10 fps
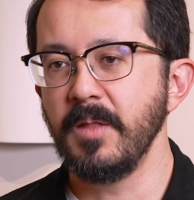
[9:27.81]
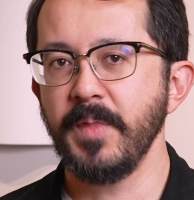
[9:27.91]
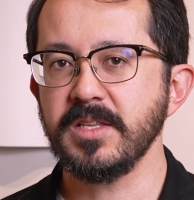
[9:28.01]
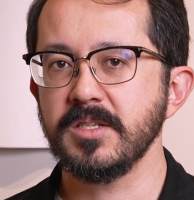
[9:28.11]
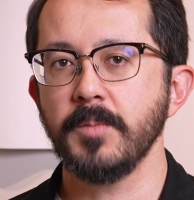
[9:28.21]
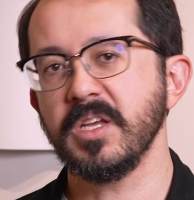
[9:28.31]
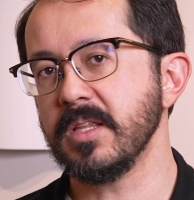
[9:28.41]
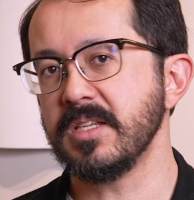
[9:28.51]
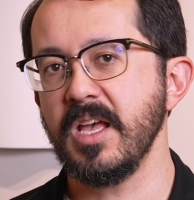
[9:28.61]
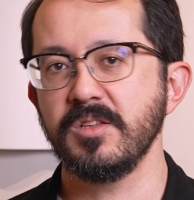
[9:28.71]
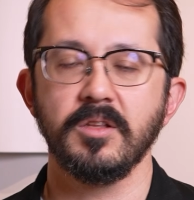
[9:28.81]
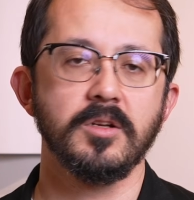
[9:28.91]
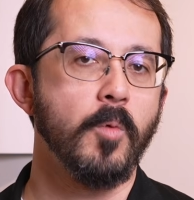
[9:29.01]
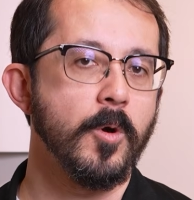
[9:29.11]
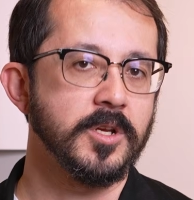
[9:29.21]
That's something that takes a
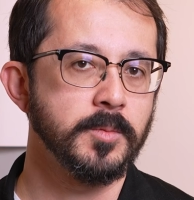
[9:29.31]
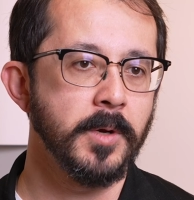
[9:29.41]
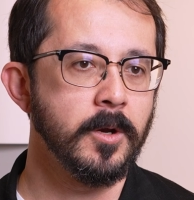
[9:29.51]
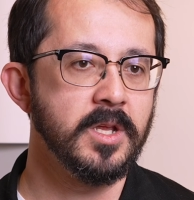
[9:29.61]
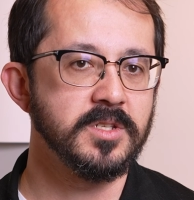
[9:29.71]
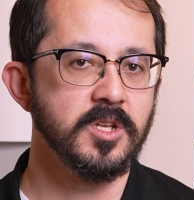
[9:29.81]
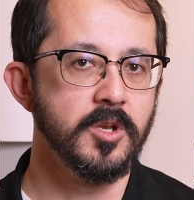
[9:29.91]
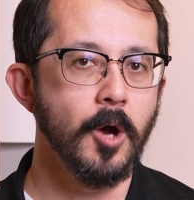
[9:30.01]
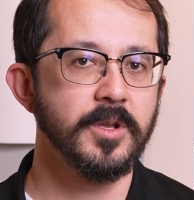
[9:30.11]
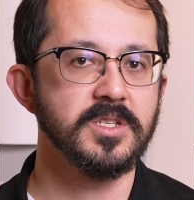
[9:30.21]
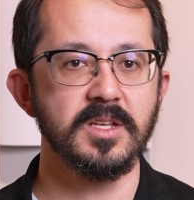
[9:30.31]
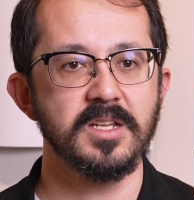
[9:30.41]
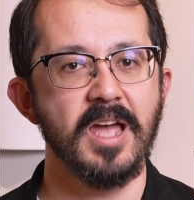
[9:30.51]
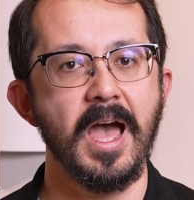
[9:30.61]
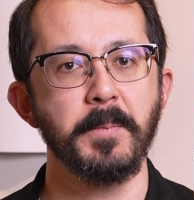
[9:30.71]
little more experience to notice that
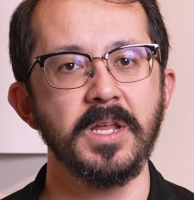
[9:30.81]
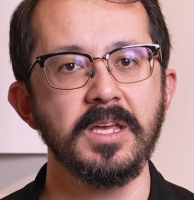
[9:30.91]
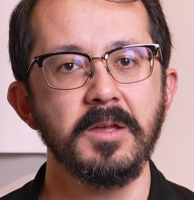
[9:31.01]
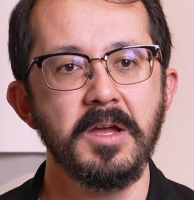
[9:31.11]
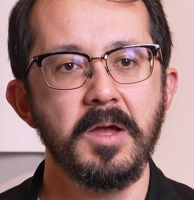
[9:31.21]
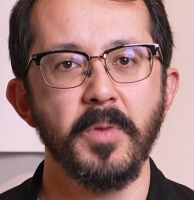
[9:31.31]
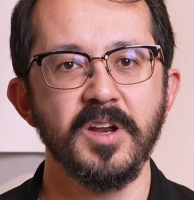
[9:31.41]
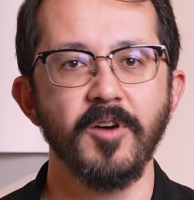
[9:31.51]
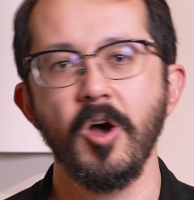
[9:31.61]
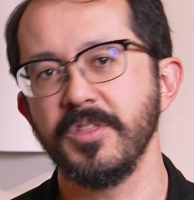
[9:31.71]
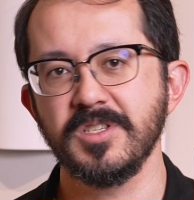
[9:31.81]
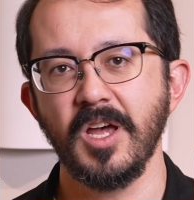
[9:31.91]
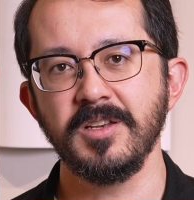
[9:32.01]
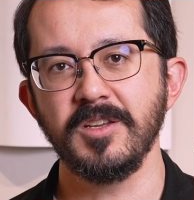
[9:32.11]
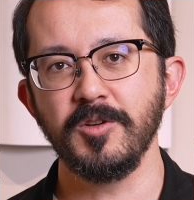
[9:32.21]
it's happening, but if all of a
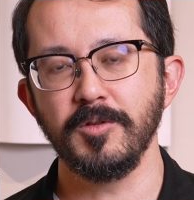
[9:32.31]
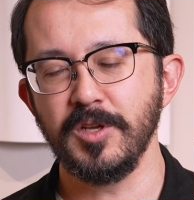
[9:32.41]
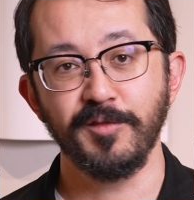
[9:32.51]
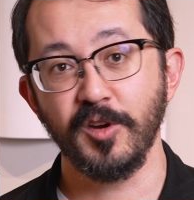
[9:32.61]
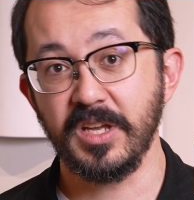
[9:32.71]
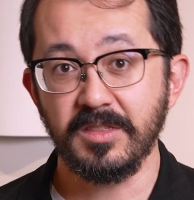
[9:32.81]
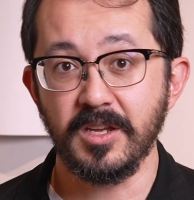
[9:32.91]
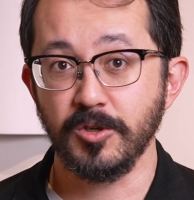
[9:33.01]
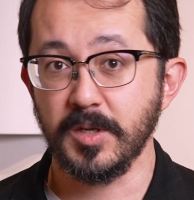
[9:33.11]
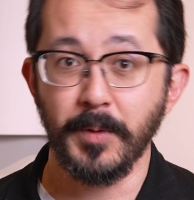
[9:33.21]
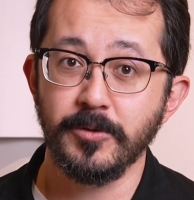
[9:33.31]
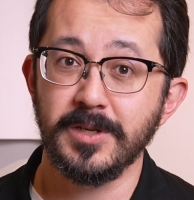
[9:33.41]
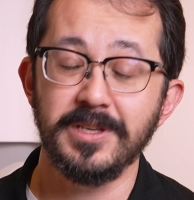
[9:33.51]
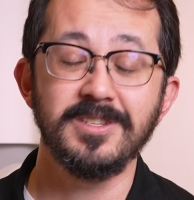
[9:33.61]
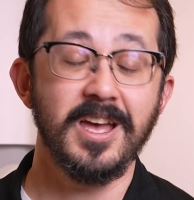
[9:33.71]
sudden you forget that you're supposed
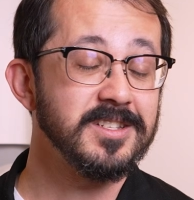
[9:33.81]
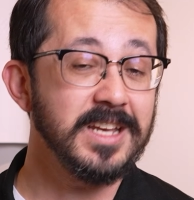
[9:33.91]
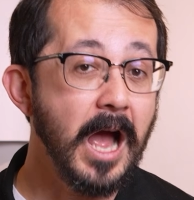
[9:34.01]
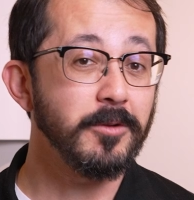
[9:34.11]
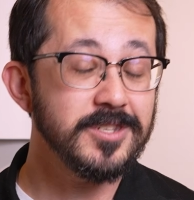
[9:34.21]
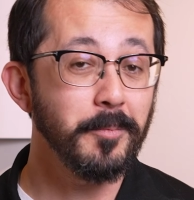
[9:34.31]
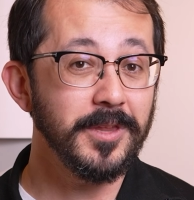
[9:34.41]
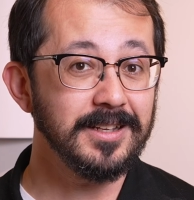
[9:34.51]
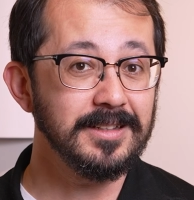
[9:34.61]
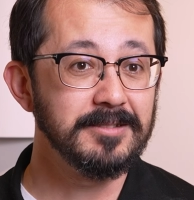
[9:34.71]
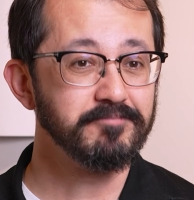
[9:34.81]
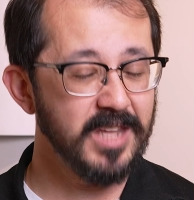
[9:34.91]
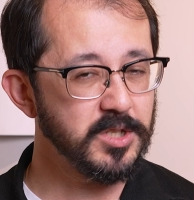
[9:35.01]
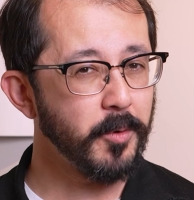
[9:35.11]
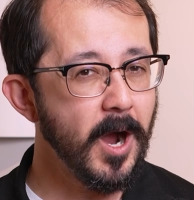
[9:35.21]
to be testing out something,
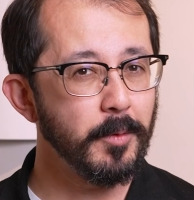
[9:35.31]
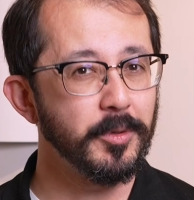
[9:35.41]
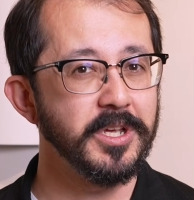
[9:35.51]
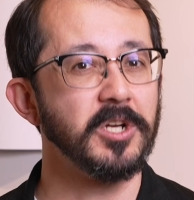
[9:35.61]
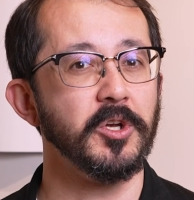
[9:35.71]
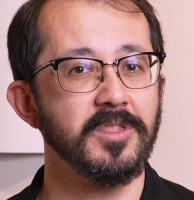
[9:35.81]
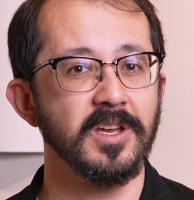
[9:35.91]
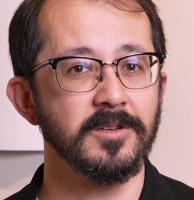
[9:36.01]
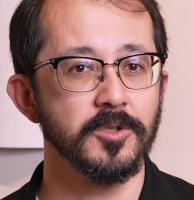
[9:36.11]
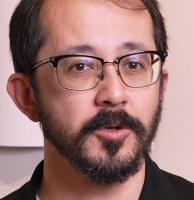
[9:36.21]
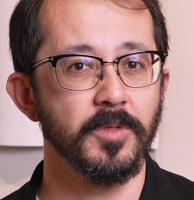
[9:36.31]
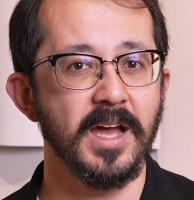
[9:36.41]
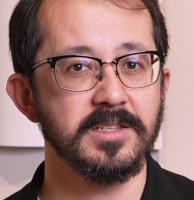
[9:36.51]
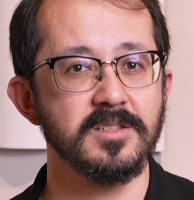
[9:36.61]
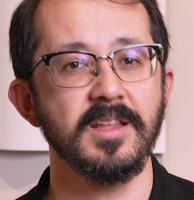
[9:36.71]
that's probably a good thing to do.
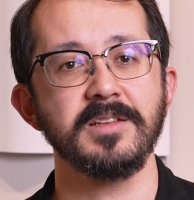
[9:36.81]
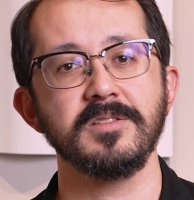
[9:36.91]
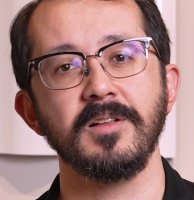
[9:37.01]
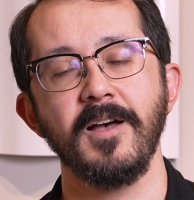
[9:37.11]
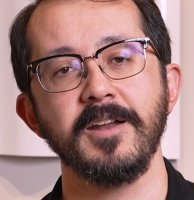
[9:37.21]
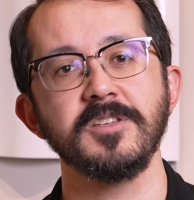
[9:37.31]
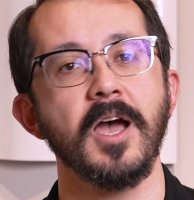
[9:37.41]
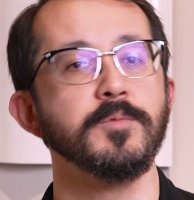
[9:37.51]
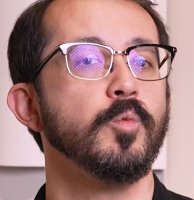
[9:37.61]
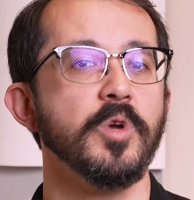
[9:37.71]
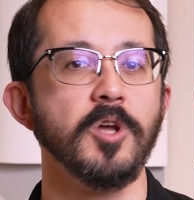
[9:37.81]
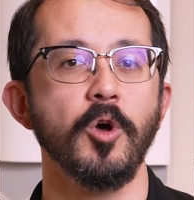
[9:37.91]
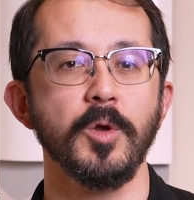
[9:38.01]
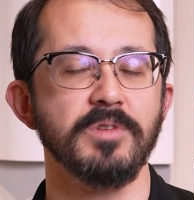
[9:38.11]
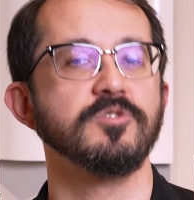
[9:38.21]
That's a lot of times when we
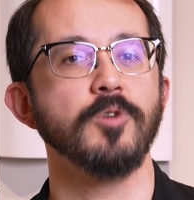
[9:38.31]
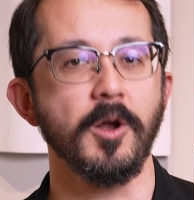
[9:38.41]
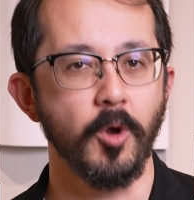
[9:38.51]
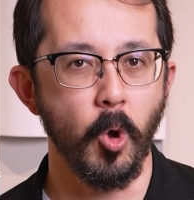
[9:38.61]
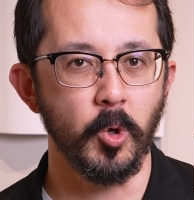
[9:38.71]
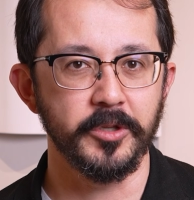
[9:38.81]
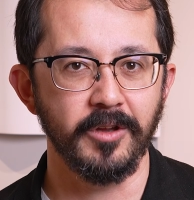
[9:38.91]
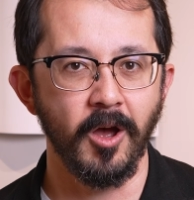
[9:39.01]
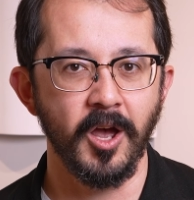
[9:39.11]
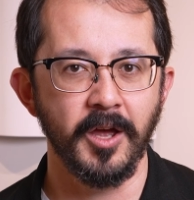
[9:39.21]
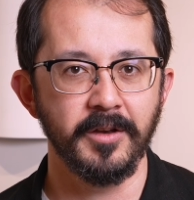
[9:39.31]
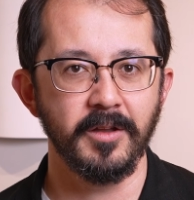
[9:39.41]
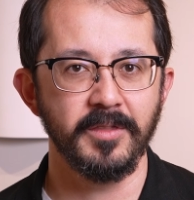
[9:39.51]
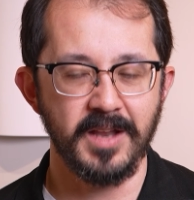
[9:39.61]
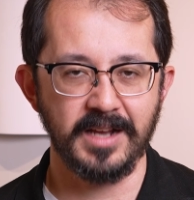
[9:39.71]
know that we've struck gold on
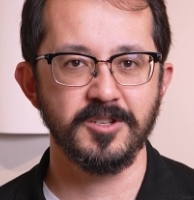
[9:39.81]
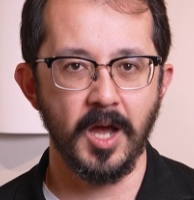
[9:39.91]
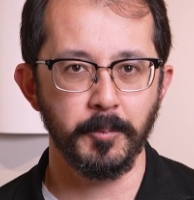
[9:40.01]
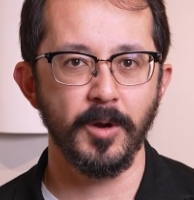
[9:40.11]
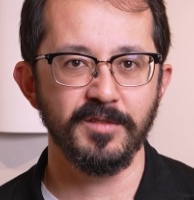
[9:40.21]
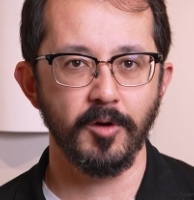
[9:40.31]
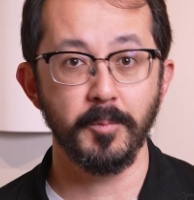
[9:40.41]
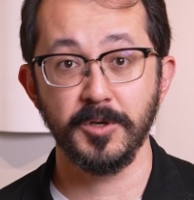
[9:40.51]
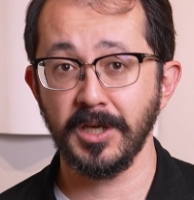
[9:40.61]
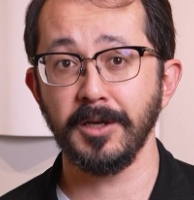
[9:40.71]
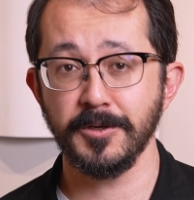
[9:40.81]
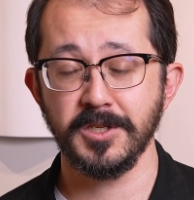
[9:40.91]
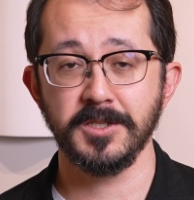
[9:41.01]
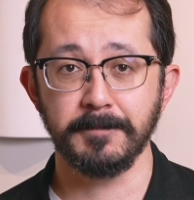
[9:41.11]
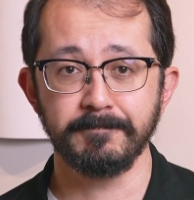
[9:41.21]
the next upgrade for a particular
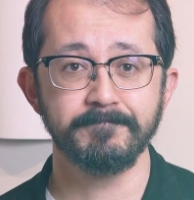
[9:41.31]
system.